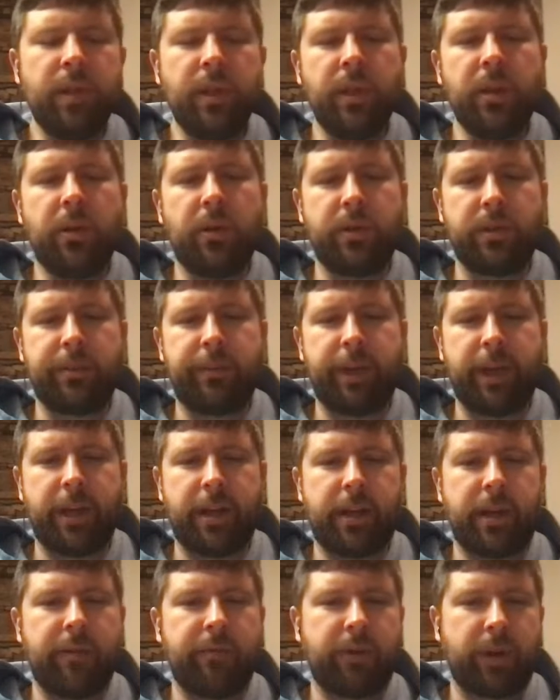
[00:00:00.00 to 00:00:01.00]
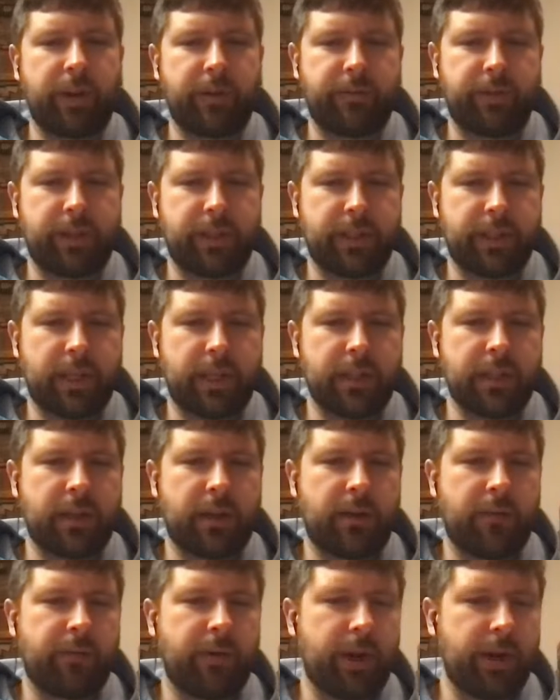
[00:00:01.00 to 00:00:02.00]
You are to make a covering for the tent
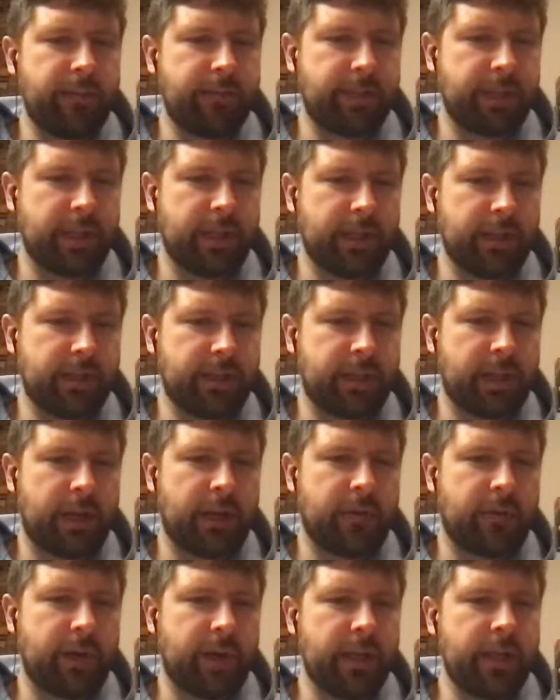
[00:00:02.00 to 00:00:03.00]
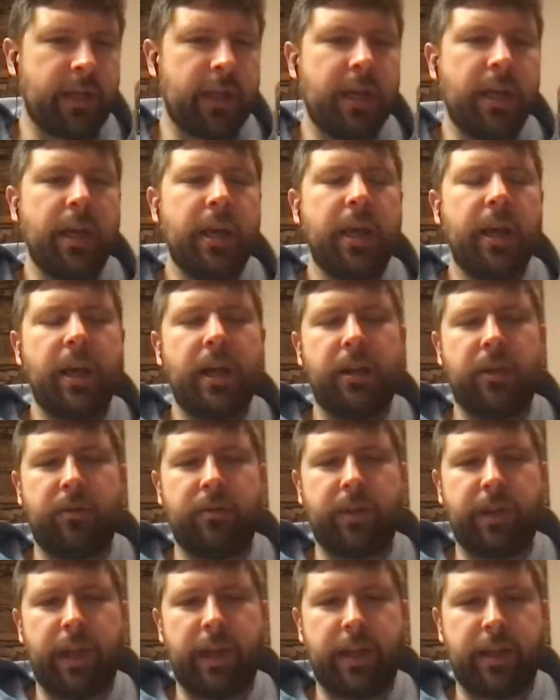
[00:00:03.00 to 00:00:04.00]
out of ram skins dyed red, and
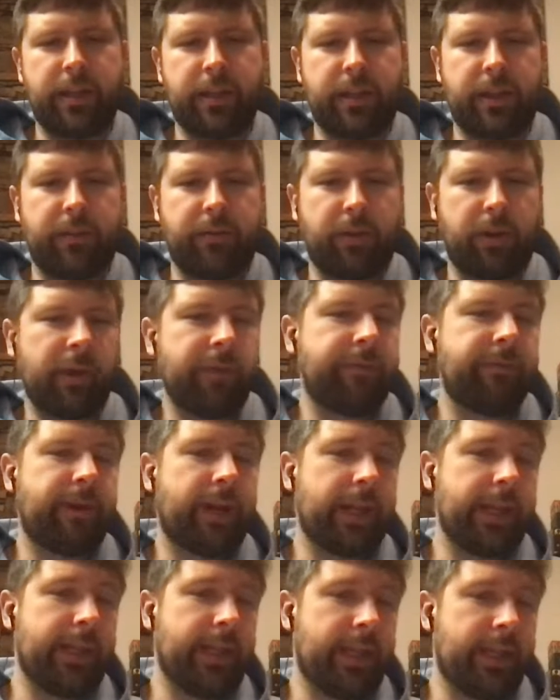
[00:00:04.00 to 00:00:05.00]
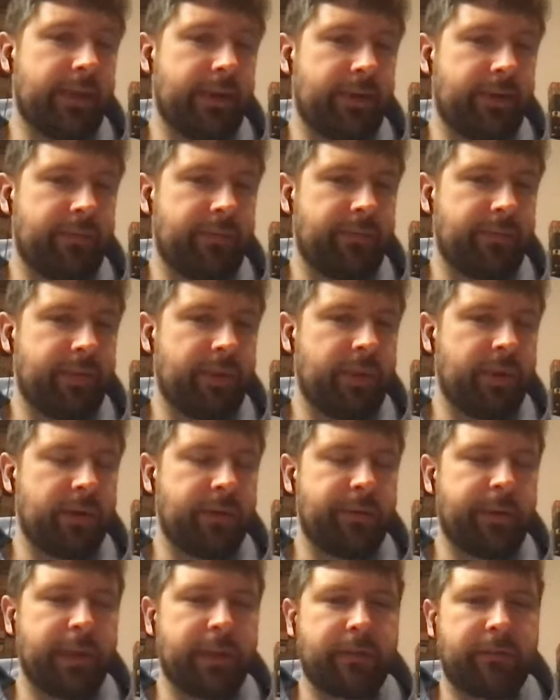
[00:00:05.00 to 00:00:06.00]
over that a covering of fine leather. You are
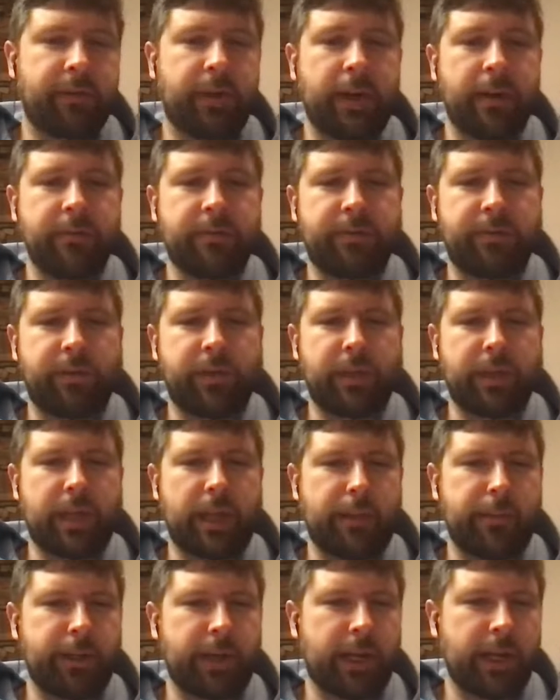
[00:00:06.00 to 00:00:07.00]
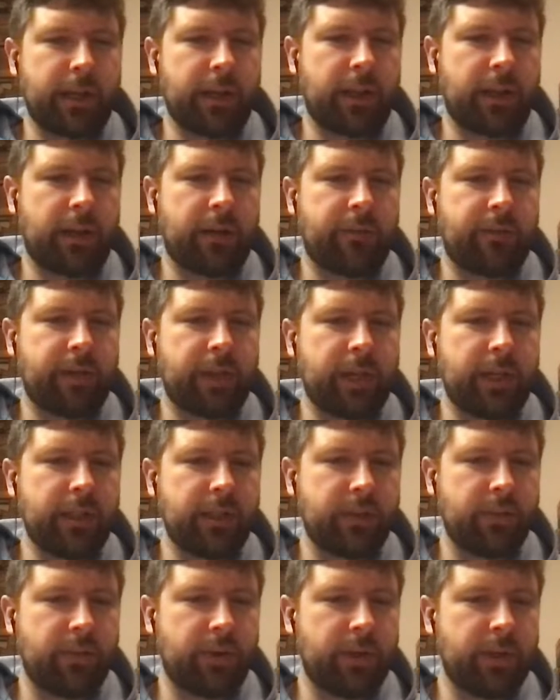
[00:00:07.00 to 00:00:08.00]
to make the frames for the tabernacle out of
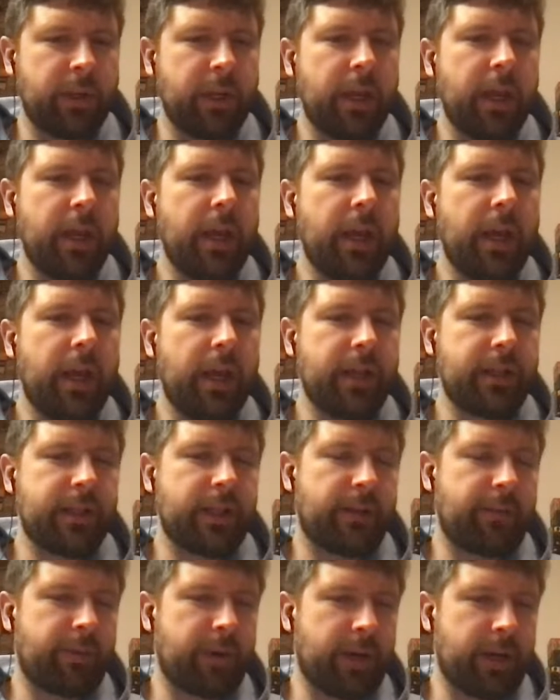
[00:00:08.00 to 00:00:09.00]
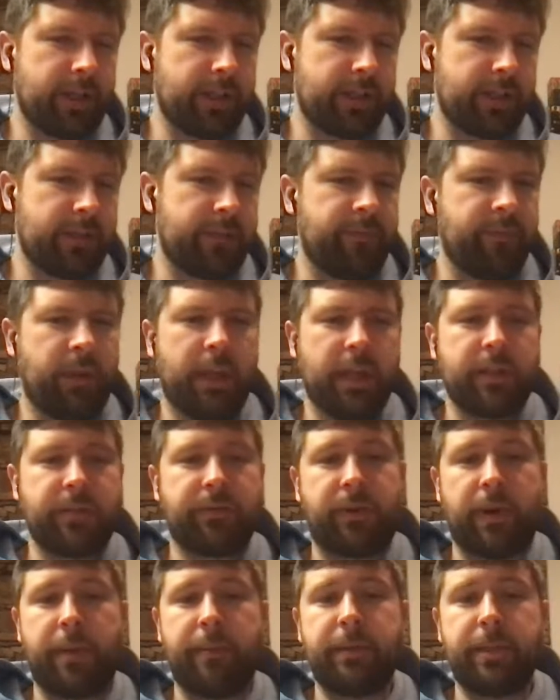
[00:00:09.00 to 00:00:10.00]
acacia wood as uprights. Each
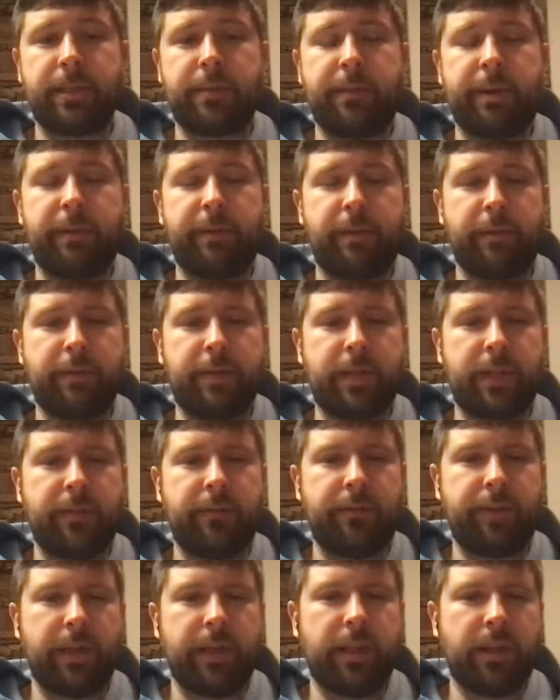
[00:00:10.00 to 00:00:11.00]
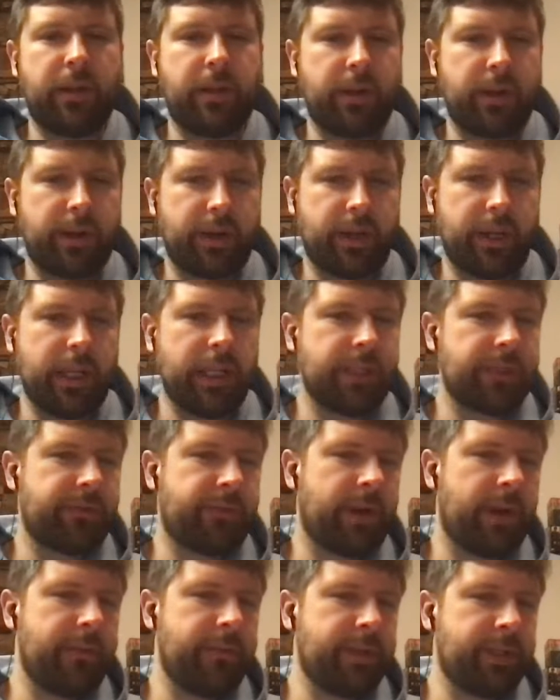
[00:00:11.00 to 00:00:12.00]
frame is to be 15 feet long, and each
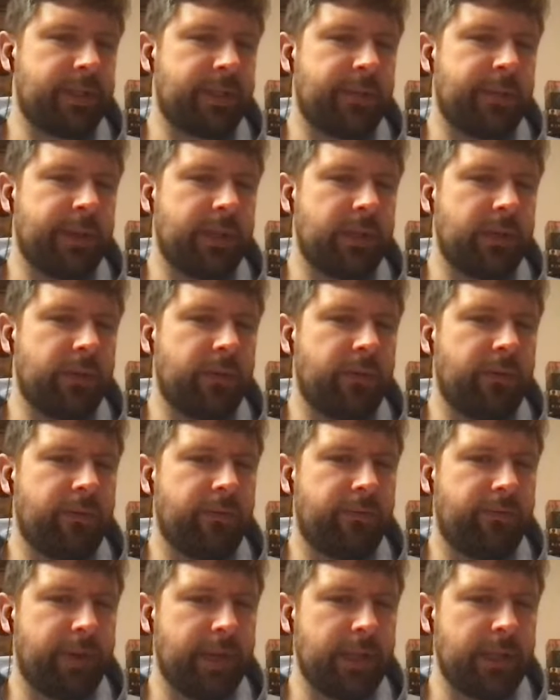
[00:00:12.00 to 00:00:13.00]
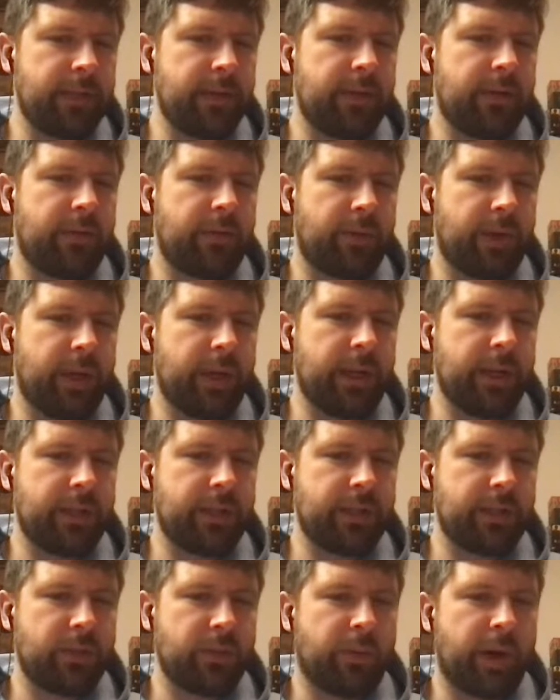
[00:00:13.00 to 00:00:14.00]
frame is to be 2 feet 3
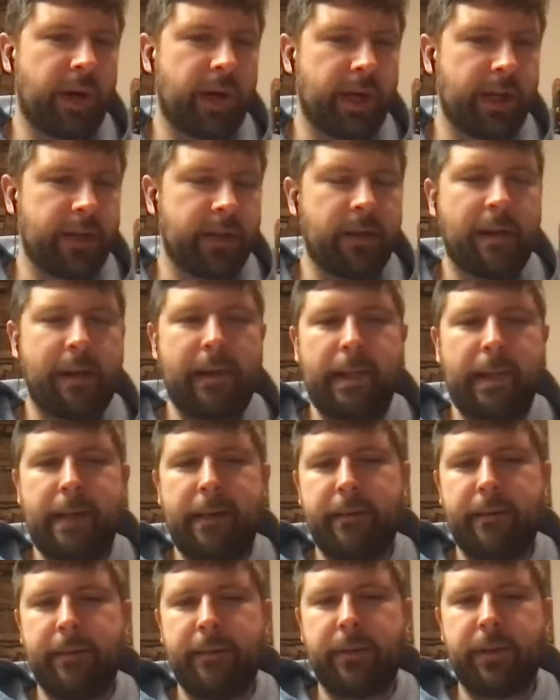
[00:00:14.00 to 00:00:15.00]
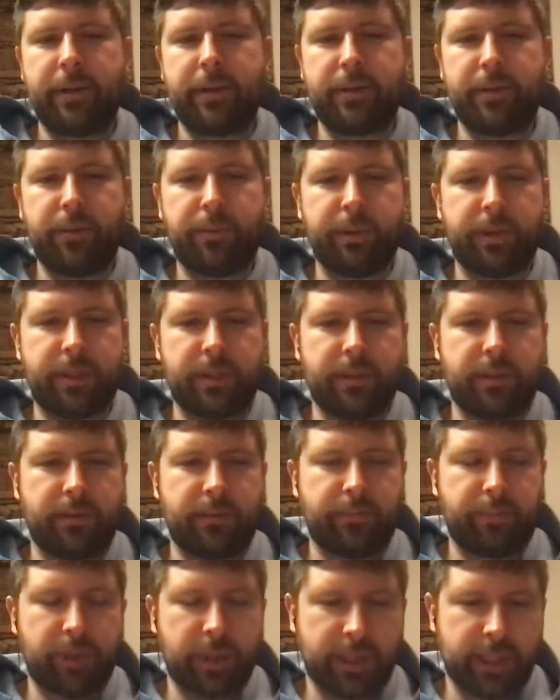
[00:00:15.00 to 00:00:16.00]
inches wide, with 2
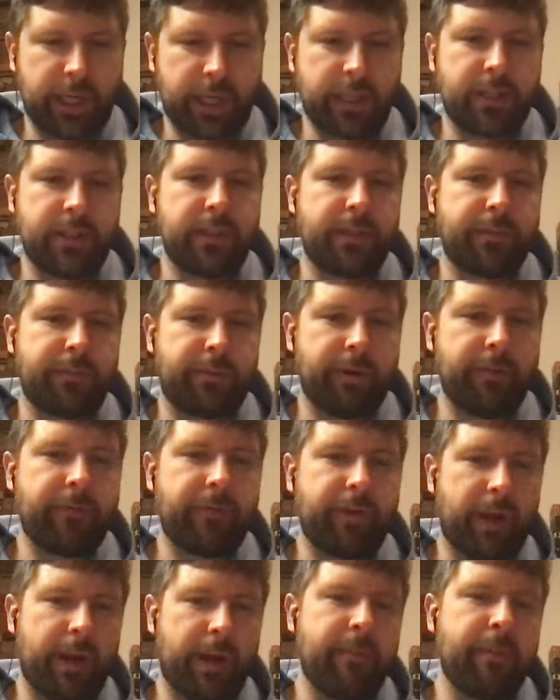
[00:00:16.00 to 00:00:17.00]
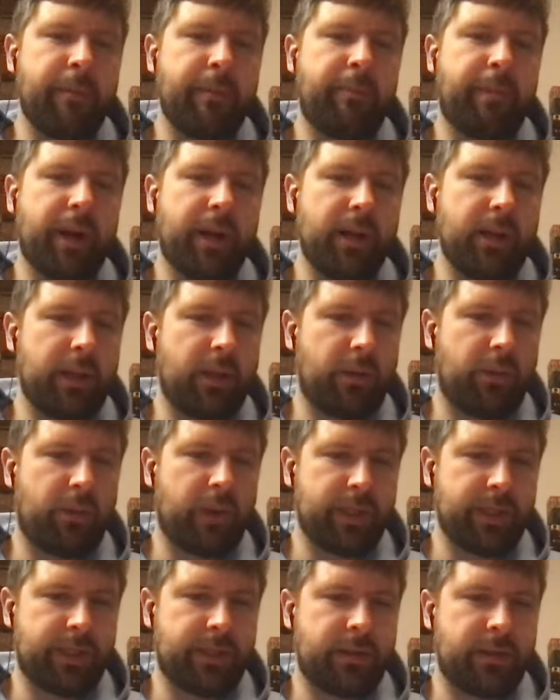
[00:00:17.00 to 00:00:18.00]
projections per frame parallel
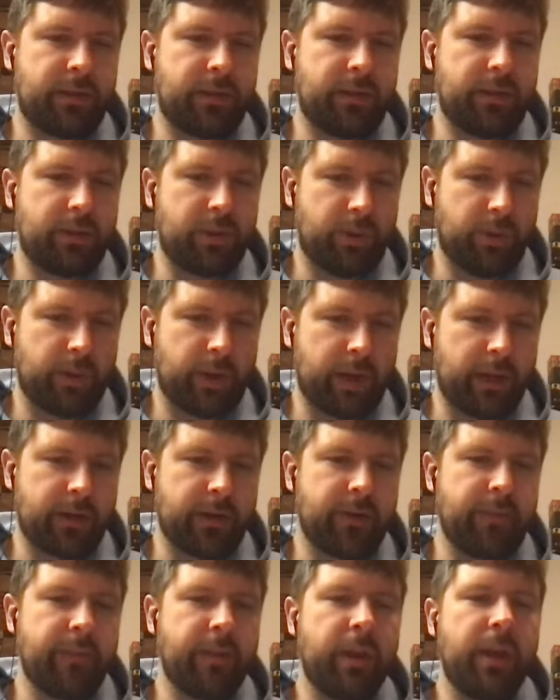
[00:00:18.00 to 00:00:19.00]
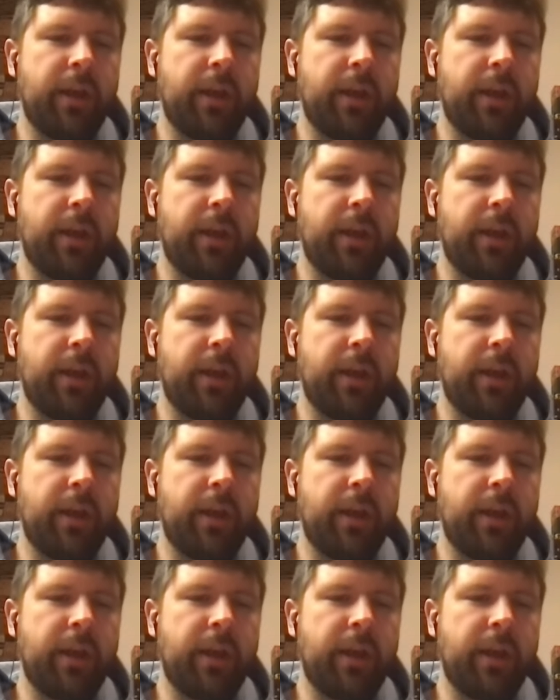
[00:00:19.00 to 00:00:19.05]
one to another.